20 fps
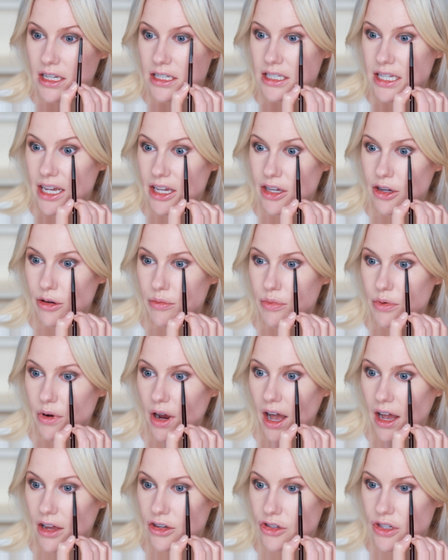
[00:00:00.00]
take your
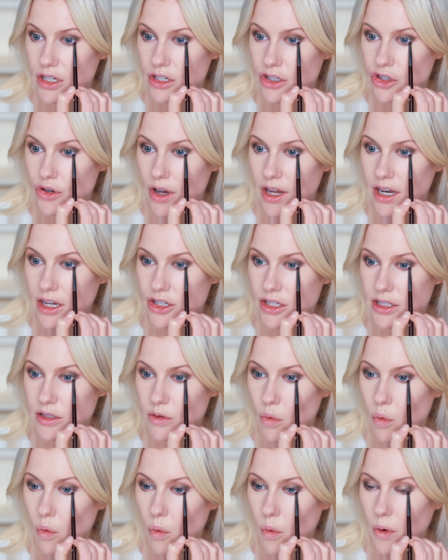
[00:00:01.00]
brush and try to just
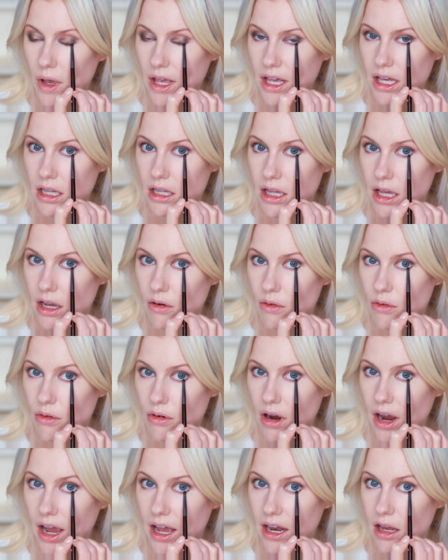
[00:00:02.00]
wiggle it
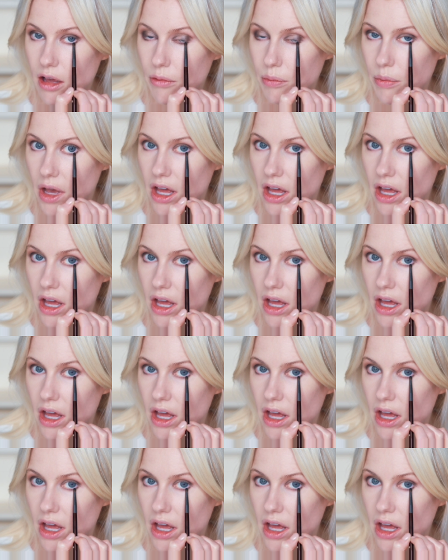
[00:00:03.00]
right up